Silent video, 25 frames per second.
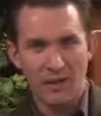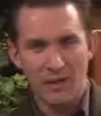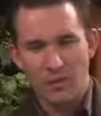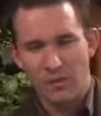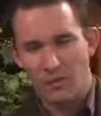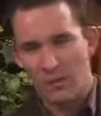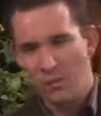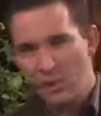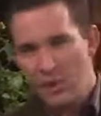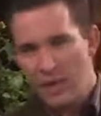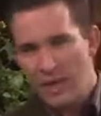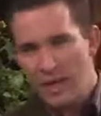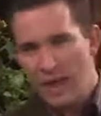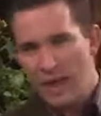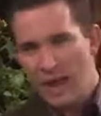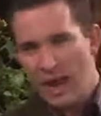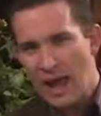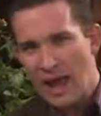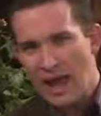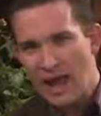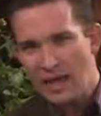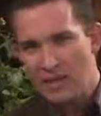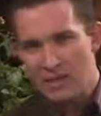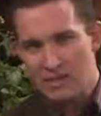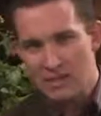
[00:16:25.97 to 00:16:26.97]

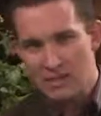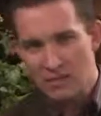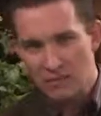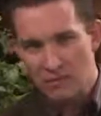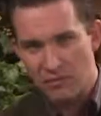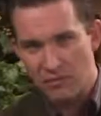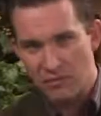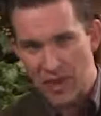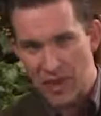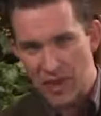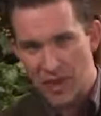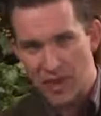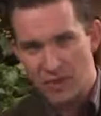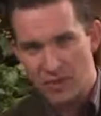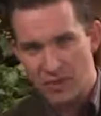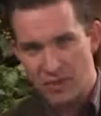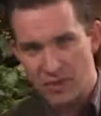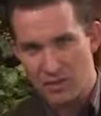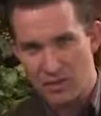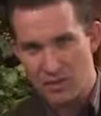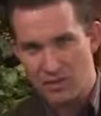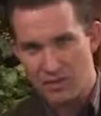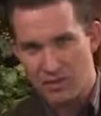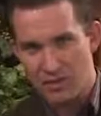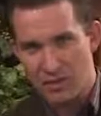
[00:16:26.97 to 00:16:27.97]
realize the
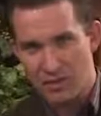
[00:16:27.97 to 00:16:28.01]
value